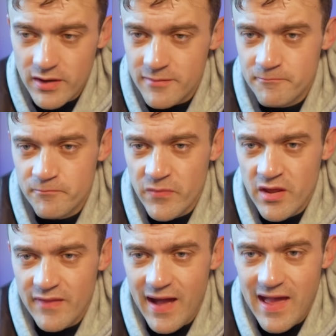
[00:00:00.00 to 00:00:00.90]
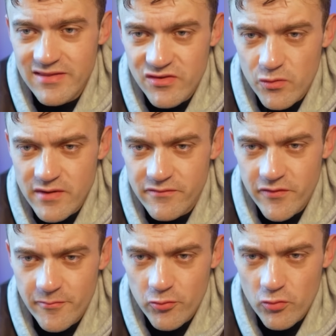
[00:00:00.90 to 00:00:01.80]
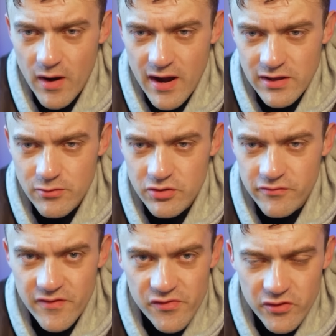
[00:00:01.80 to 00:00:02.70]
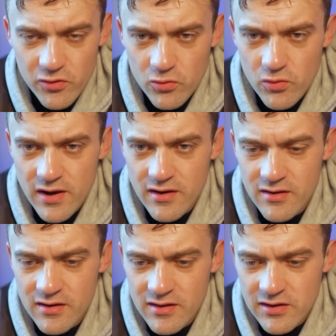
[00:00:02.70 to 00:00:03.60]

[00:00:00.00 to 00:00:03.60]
And that end-to-end football where you, you're physical and